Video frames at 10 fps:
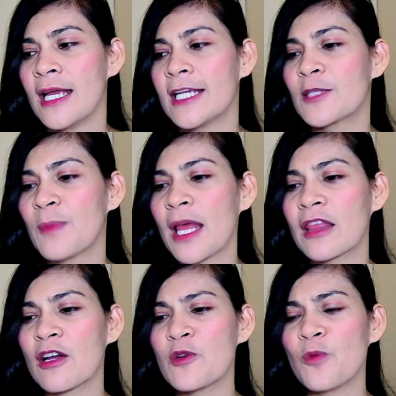His
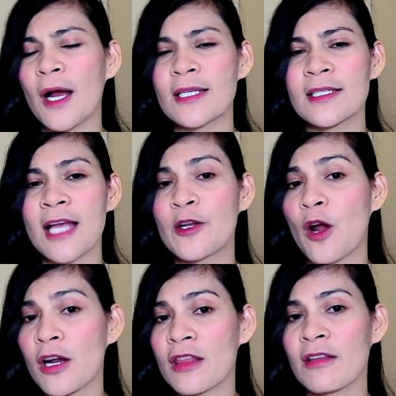method was
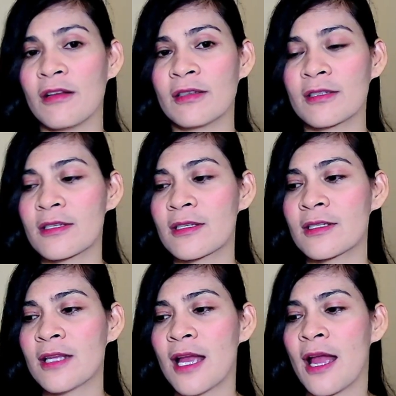unorthodox.